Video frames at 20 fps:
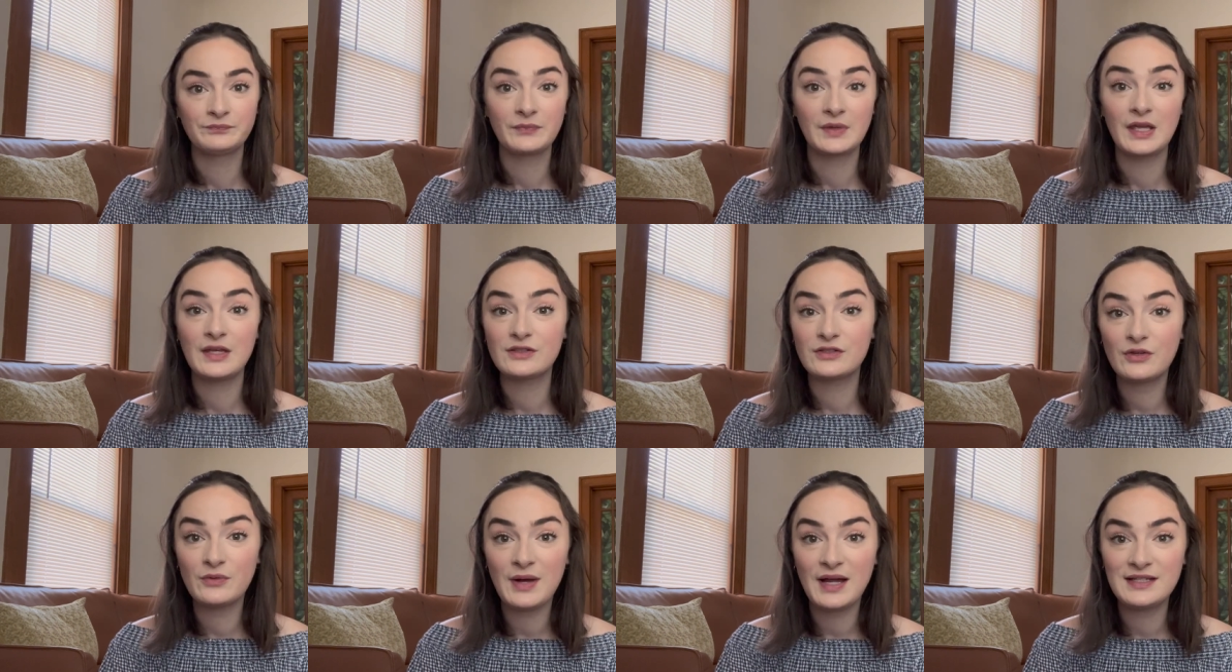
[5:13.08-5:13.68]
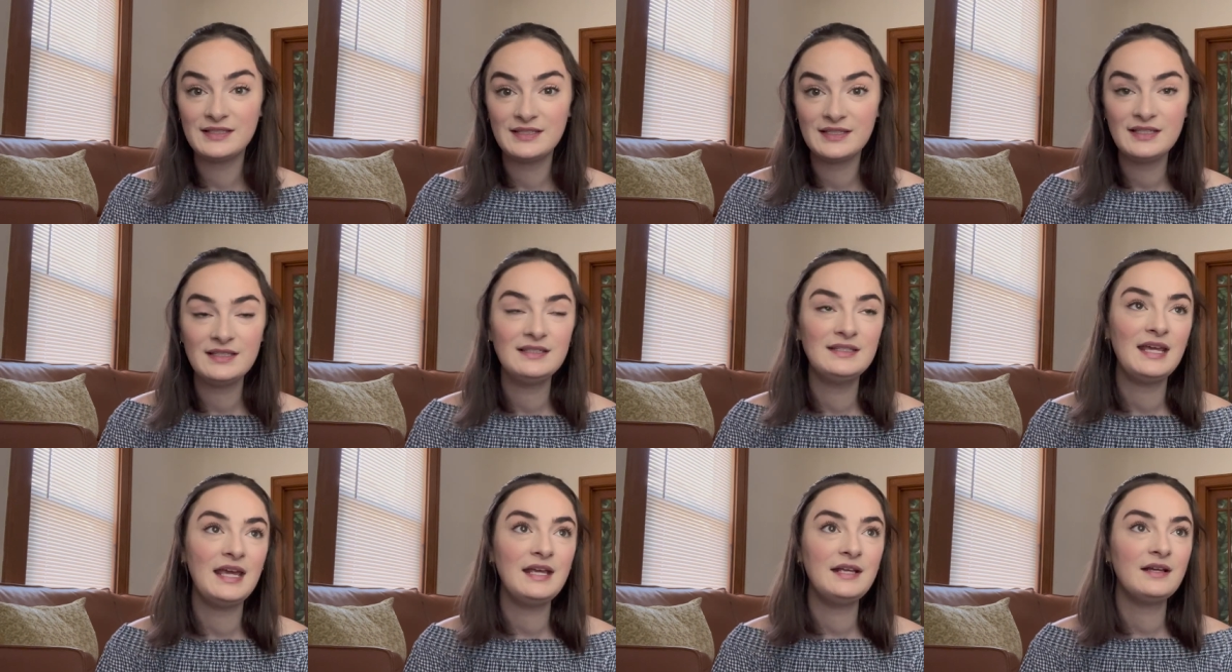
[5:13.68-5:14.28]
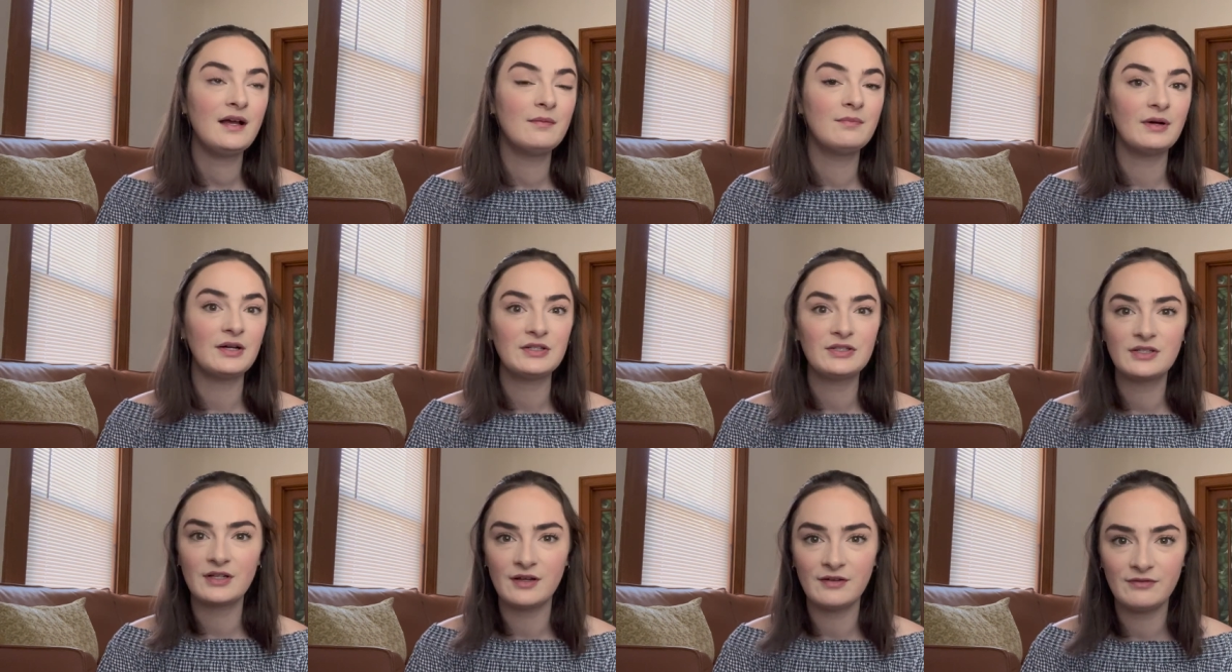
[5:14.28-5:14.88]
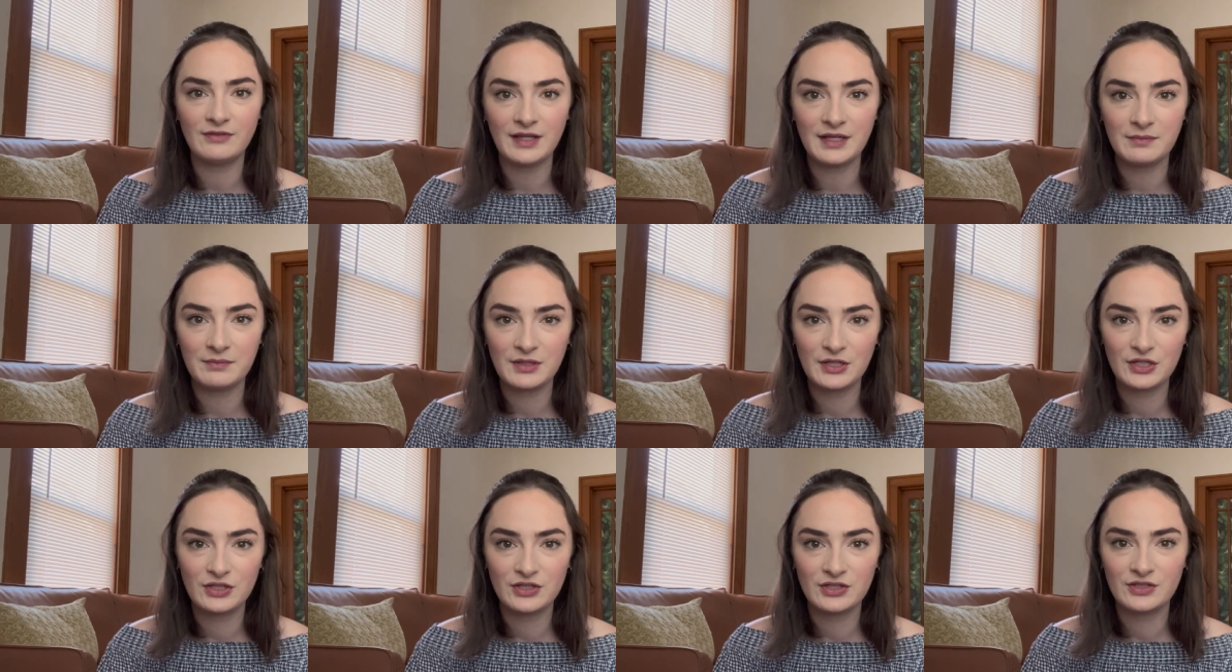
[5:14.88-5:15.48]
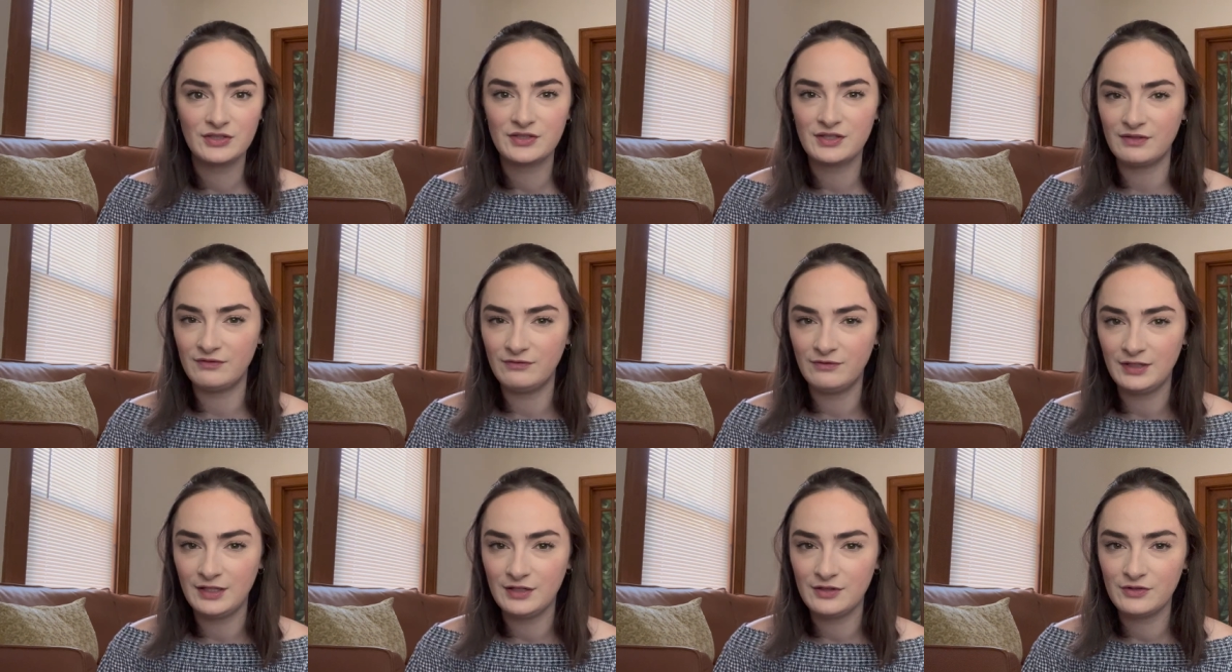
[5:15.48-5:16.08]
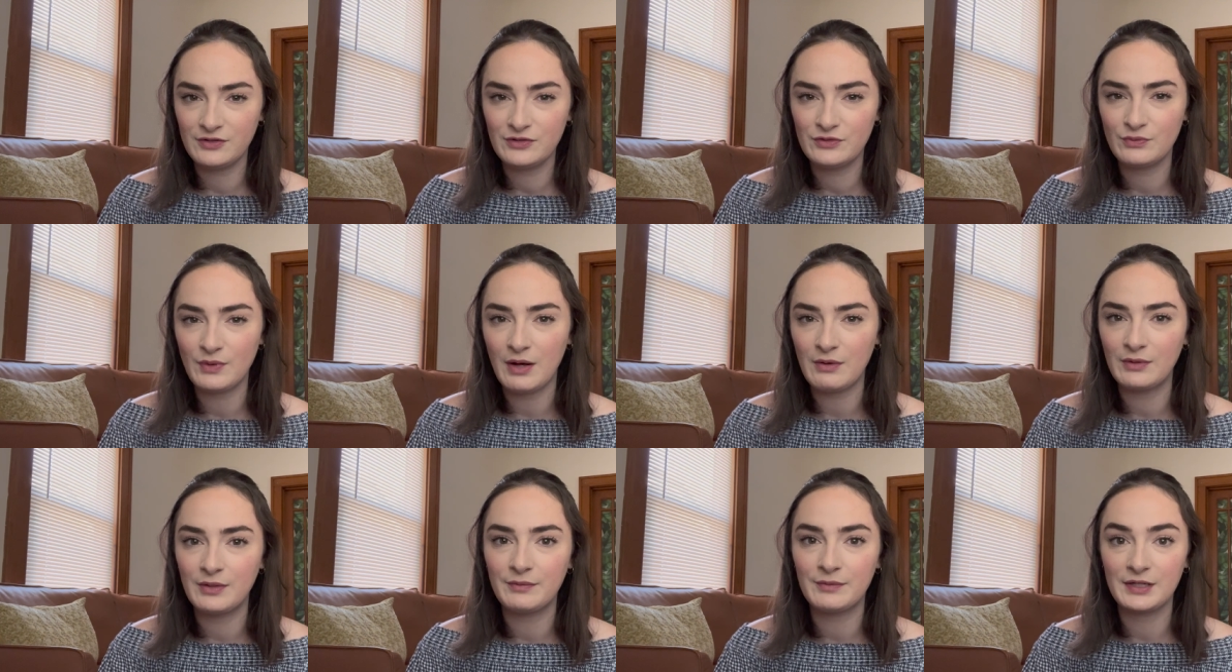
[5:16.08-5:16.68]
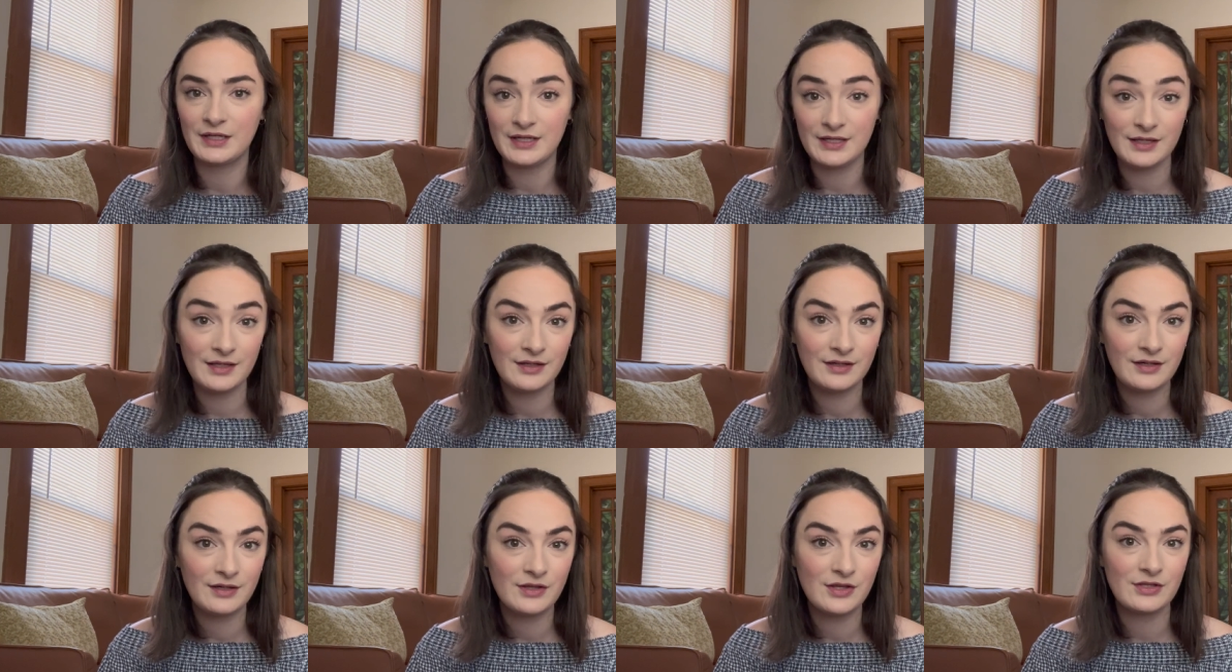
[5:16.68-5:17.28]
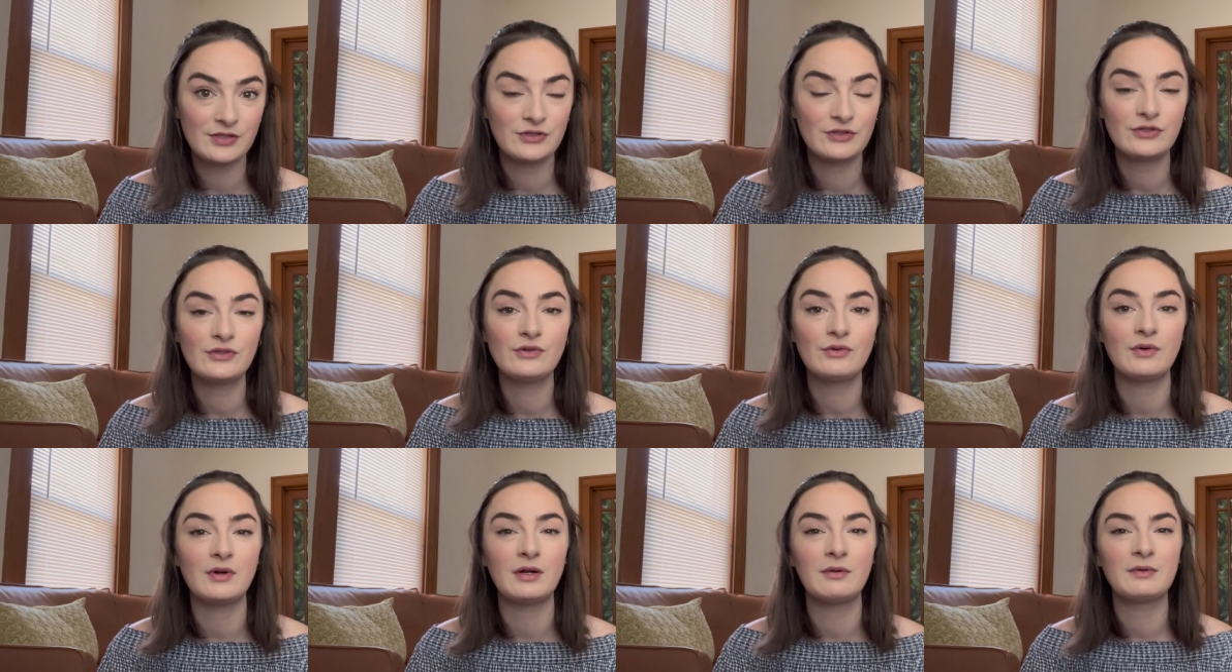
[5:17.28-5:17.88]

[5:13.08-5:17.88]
So I did take a bunch of like pictures and videos while we were in the store,